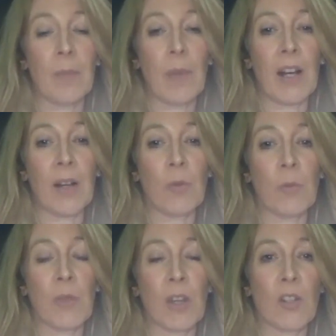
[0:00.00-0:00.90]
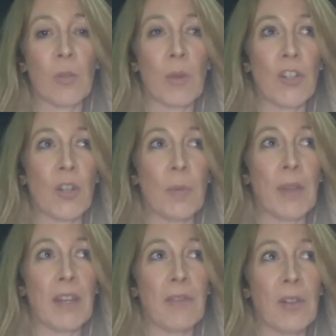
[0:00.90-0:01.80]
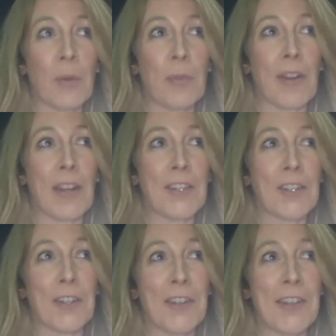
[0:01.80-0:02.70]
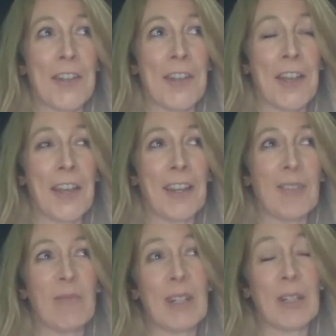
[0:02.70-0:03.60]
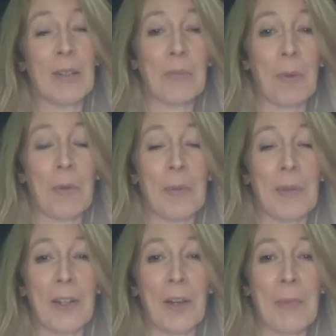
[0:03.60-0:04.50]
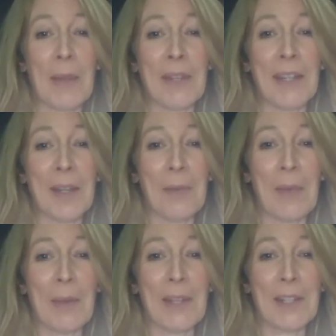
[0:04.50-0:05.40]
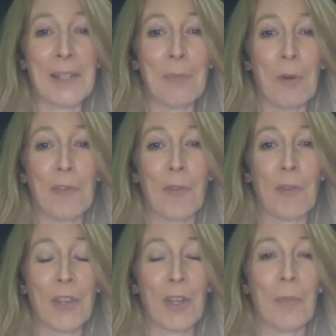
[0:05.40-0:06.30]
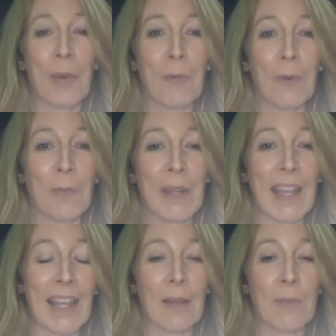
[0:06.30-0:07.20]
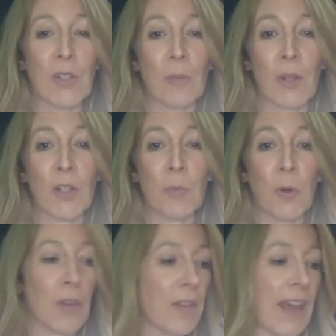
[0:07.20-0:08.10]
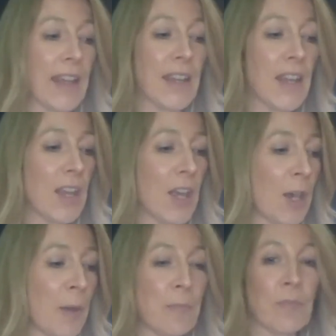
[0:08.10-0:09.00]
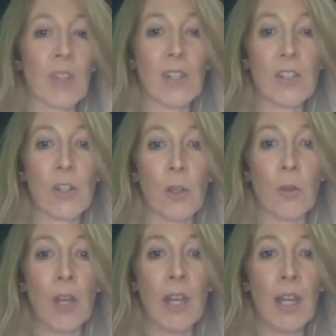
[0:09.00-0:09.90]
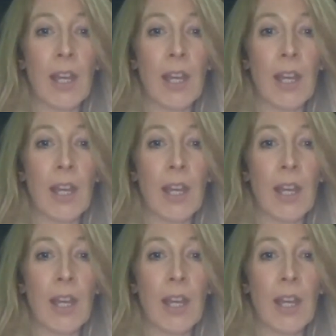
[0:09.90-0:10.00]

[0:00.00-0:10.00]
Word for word: um, I wouldn't be going to my GP for an operation well, probably not, maybe, maybe a small verruca, but I wouldn't be getting him to do much more than that. Um, so